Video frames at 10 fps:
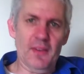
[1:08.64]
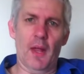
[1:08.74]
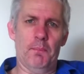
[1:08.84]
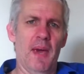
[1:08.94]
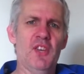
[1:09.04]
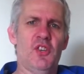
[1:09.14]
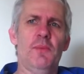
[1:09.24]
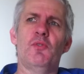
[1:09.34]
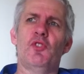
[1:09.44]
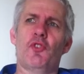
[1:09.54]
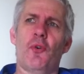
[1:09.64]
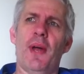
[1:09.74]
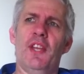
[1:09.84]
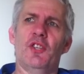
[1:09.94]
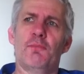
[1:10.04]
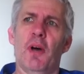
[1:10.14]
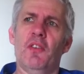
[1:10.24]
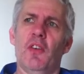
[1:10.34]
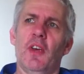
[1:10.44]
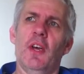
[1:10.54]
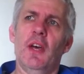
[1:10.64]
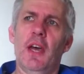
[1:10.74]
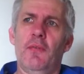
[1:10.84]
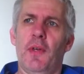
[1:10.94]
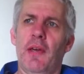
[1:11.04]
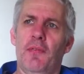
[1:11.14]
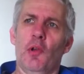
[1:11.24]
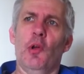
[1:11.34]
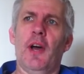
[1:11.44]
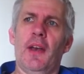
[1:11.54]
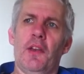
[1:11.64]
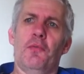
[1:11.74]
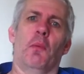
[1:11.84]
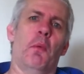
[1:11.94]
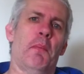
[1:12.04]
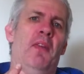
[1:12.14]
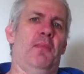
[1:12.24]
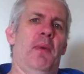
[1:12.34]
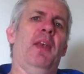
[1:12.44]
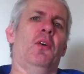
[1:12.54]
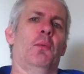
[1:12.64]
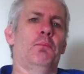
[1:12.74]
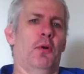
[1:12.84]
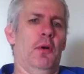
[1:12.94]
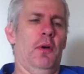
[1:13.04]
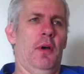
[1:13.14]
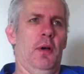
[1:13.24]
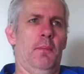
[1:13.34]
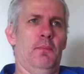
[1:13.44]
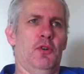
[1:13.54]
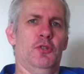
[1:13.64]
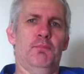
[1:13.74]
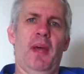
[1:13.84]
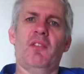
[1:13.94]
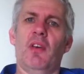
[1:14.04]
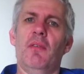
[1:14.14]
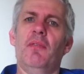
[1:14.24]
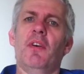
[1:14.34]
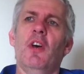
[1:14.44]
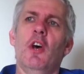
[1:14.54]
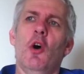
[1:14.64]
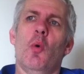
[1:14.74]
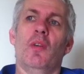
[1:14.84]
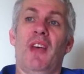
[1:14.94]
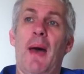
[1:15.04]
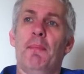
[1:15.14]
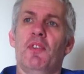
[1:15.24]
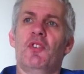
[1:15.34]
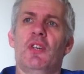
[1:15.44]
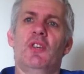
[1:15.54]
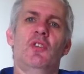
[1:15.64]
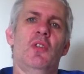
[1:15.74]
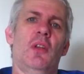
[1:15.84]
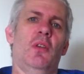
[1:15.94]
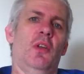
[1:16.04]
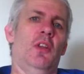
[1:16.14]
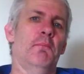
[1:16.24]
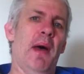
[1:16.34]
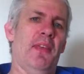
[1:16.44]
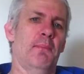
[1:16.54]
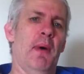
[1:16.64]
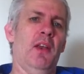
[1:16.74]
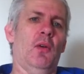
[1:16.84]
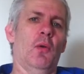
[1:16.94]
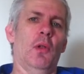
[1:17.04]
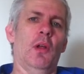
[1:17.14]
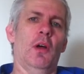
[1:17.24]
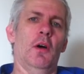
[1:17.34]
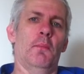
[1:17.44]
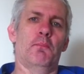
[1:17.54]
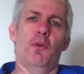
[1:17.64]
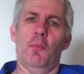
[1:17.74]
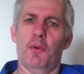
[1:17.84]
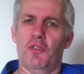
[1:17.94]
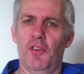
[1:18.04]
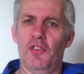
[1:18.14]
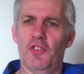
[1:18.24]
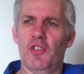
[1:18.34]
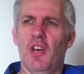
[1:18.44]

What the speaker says: that may seem strange, but if you look at it from a mathematical perspective, what happens is the mathematical properties,